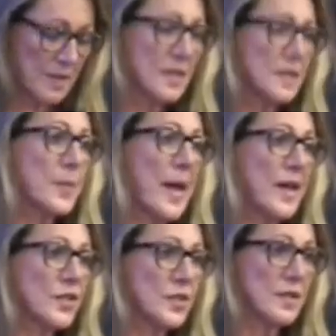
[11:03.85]
This
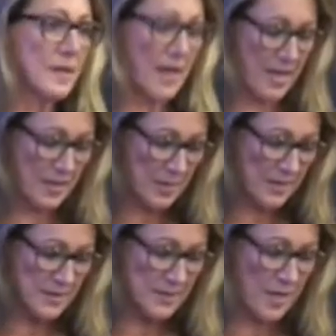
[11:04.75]
passion and
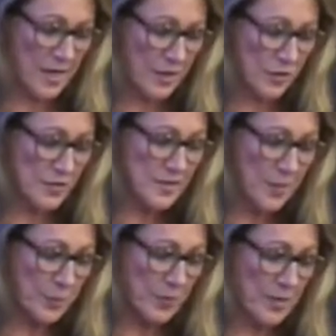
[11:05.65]
my desire to
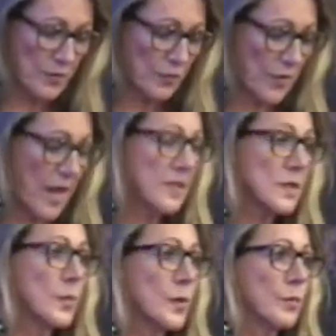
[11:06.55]
separate the
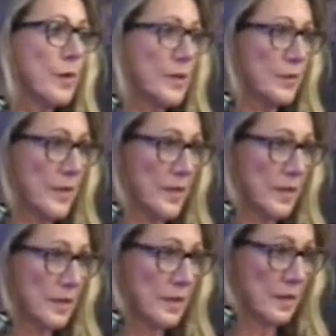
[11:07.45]
facts from the rhetoric
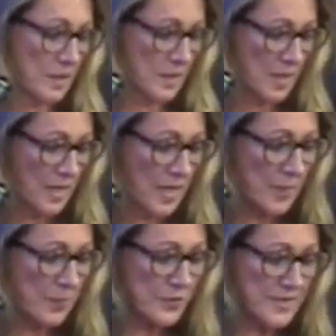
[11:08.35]

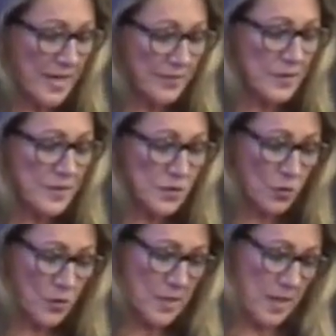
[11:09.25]
and present the
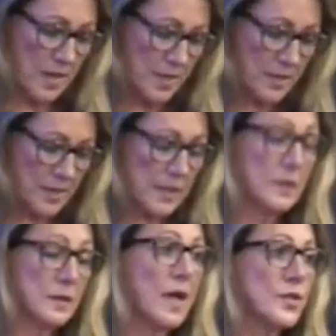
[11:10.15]
storyline in a
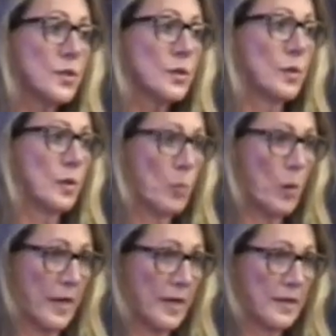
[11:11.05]
logical
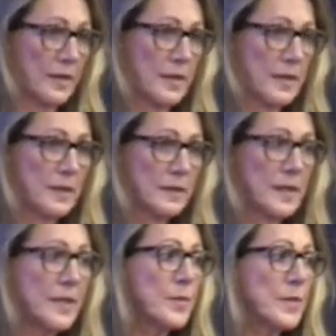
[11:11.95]
way
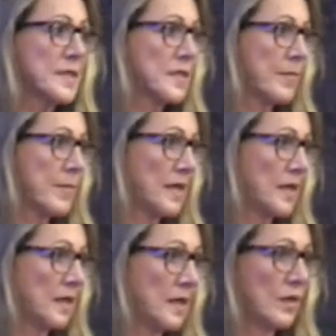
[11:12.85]
led me to the
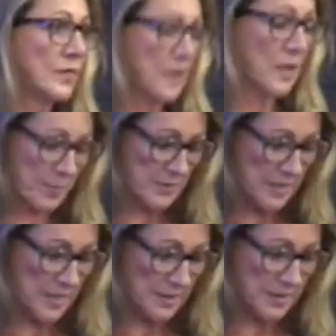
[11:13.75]
making of
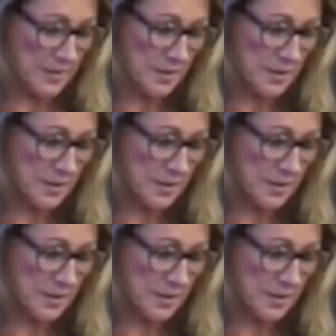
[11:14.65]
Climatized.